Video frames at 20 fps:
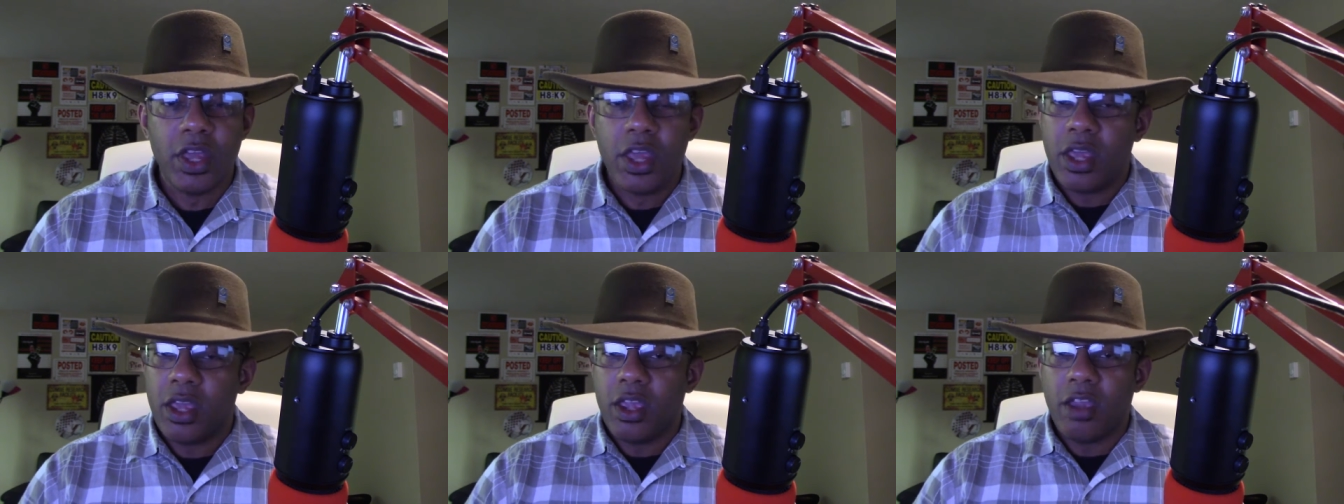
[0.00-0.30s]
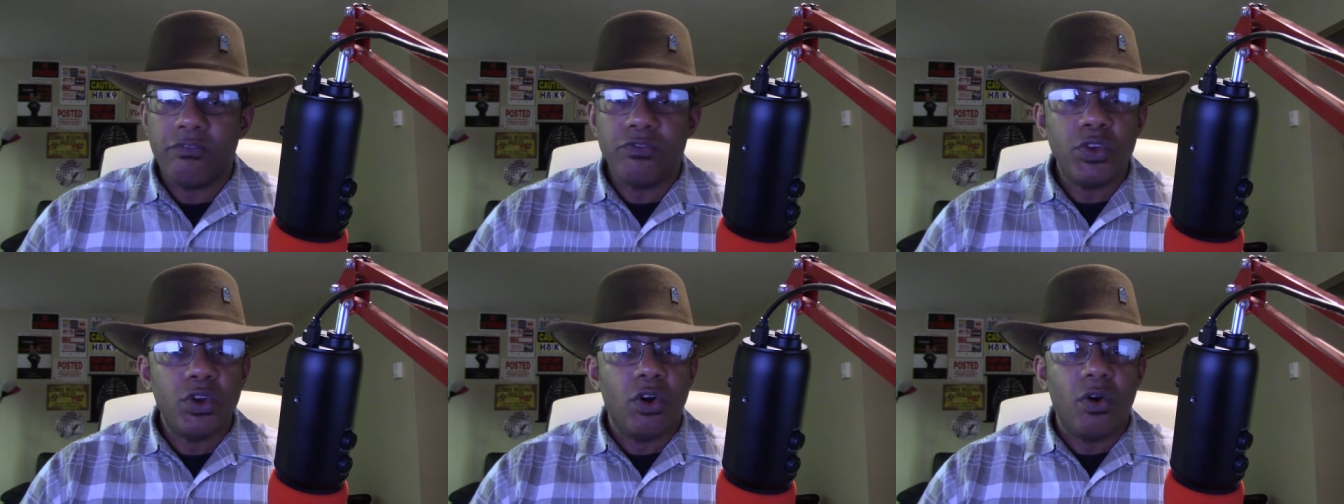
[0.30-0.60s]

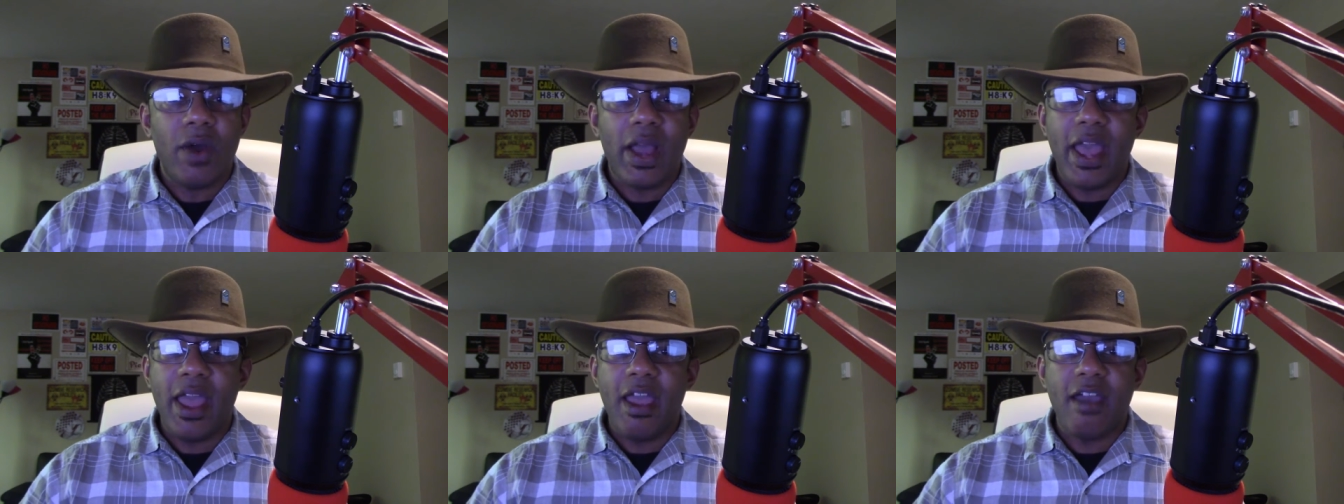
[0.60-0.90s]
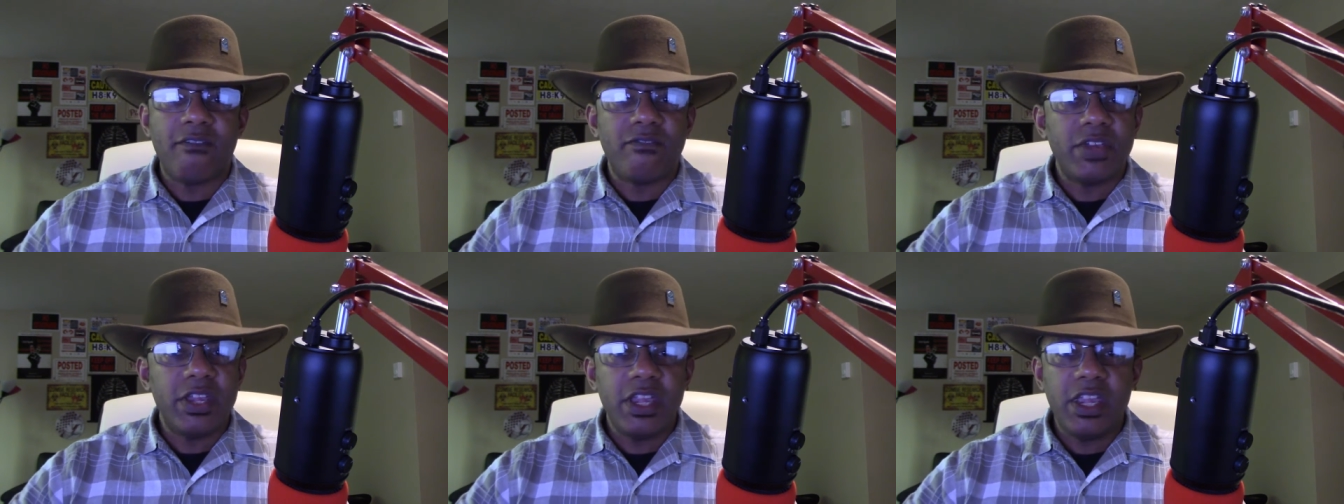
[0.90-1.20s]
If you don't
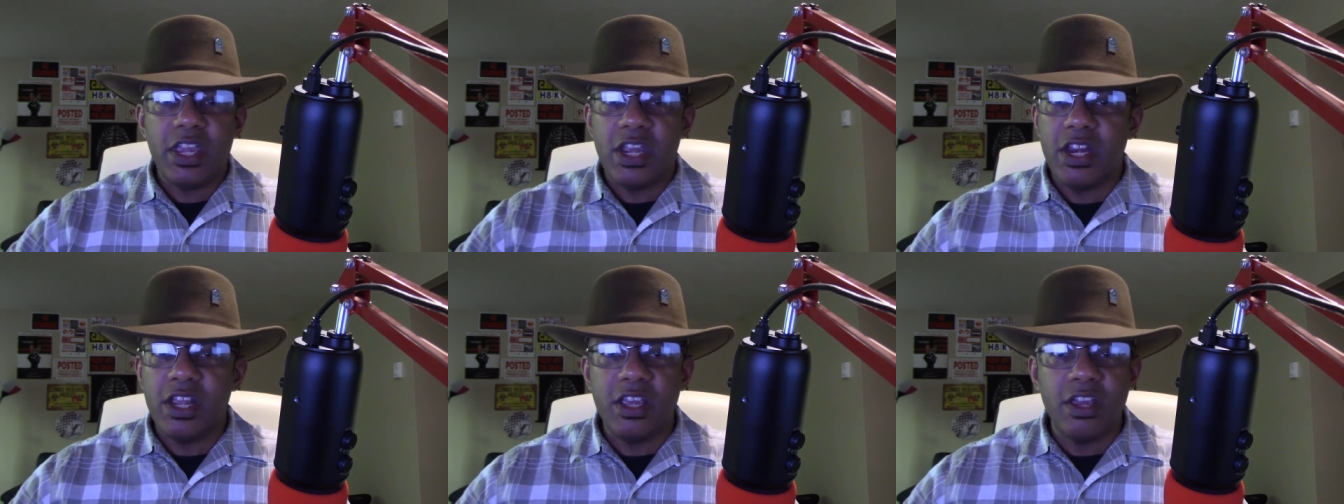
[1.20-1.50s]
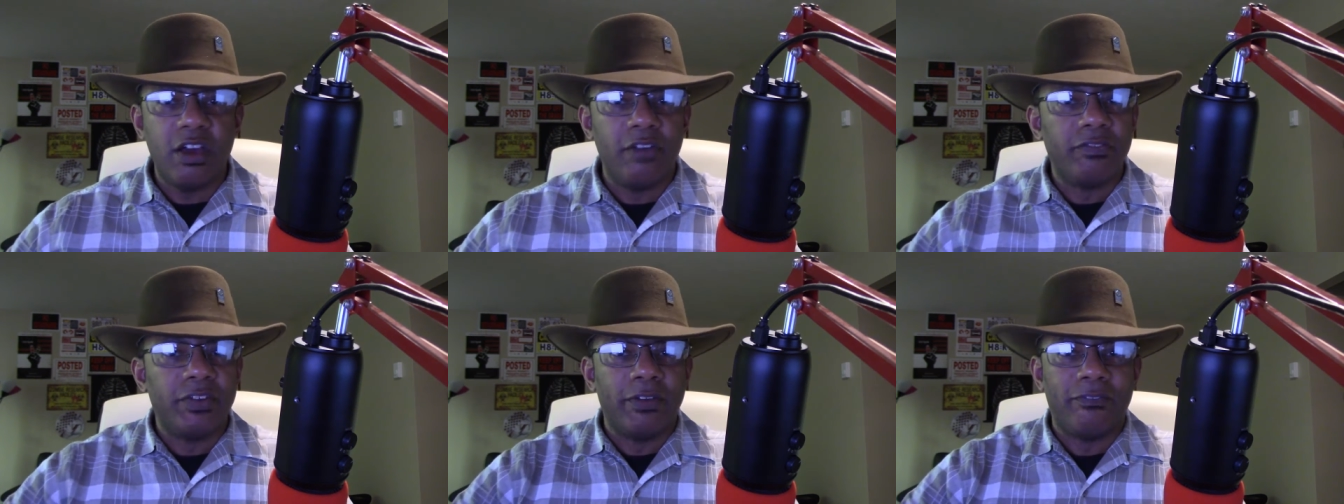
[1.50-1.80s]
have any
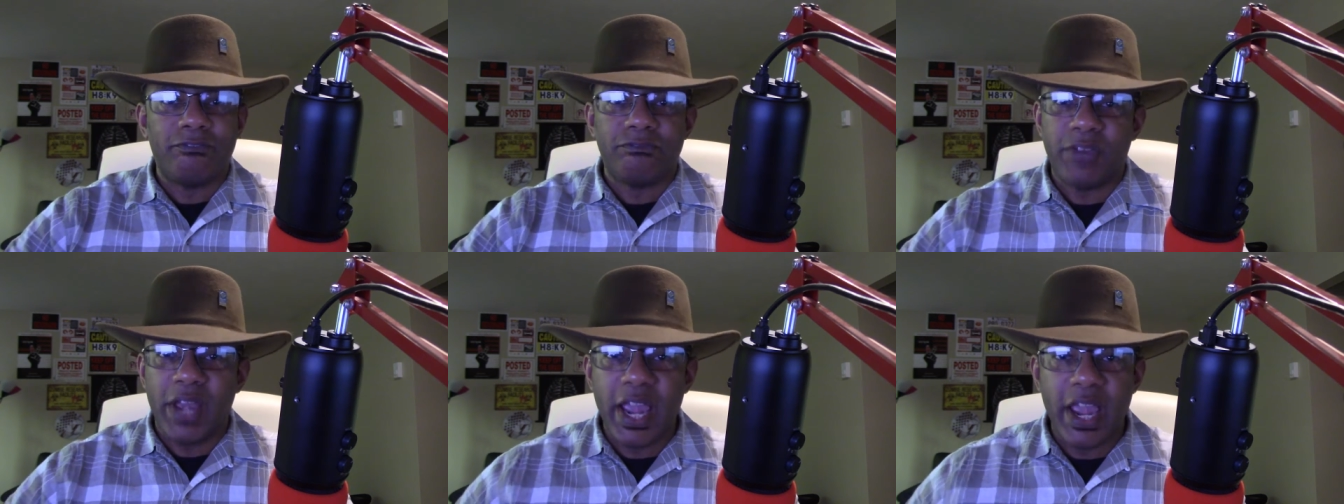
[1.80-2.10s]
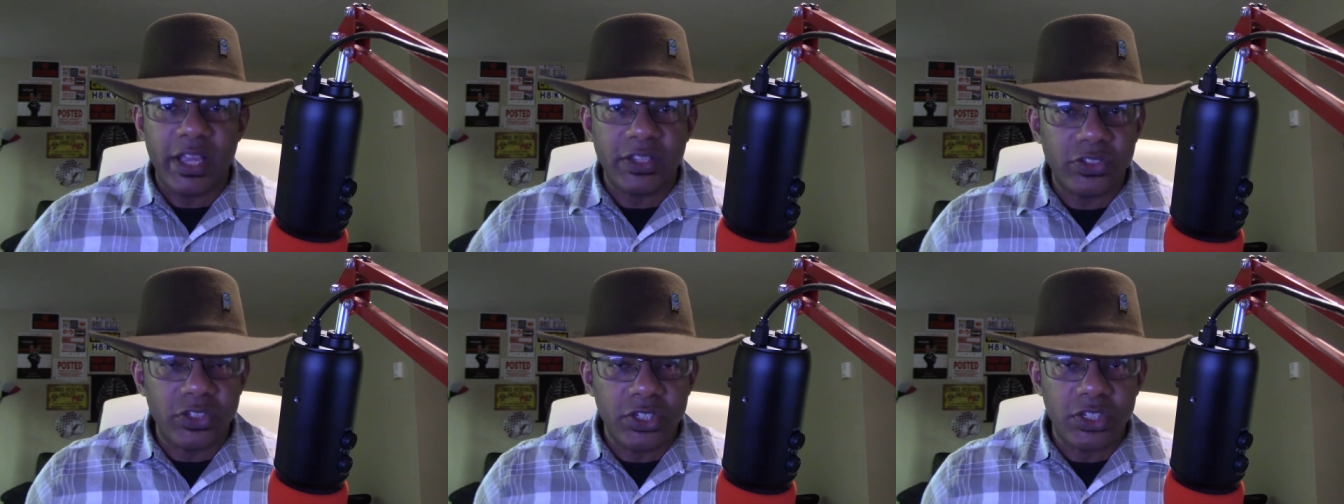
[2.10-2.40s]
of the
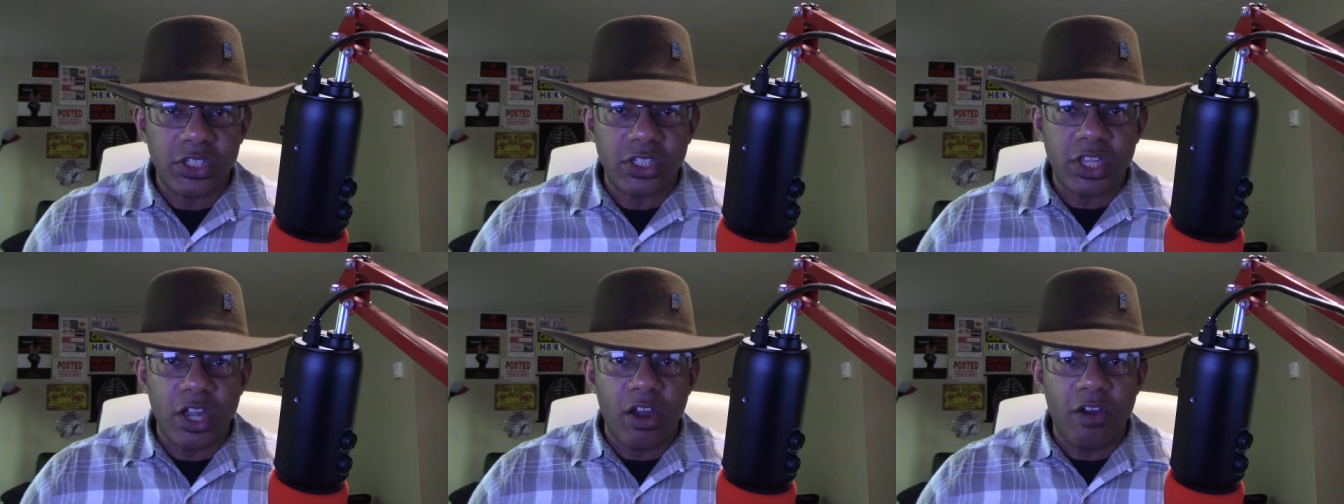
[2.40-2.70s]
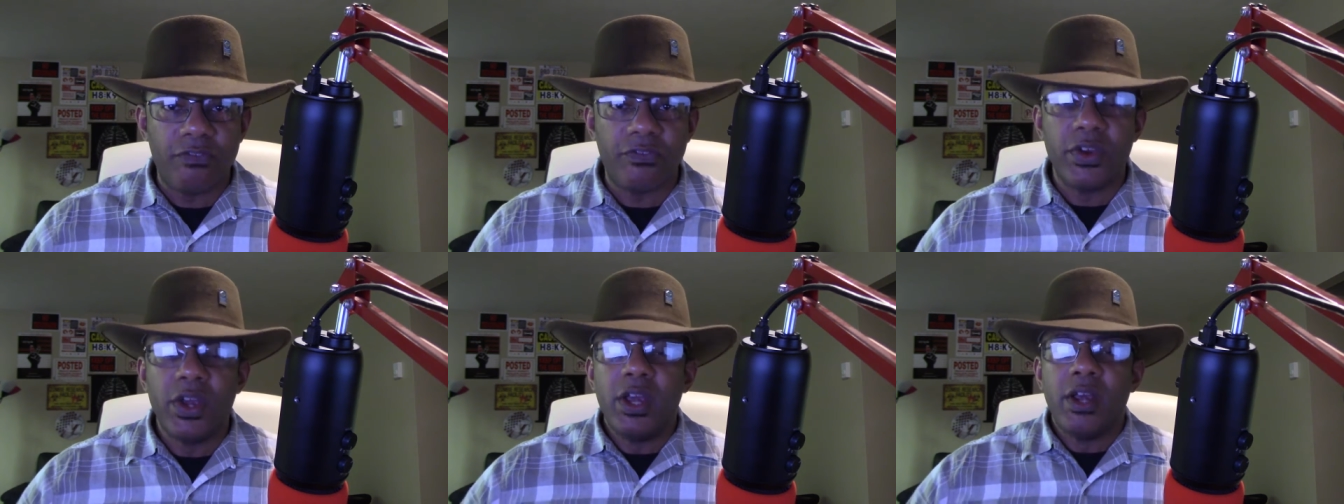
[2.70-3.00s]
fancy stuff,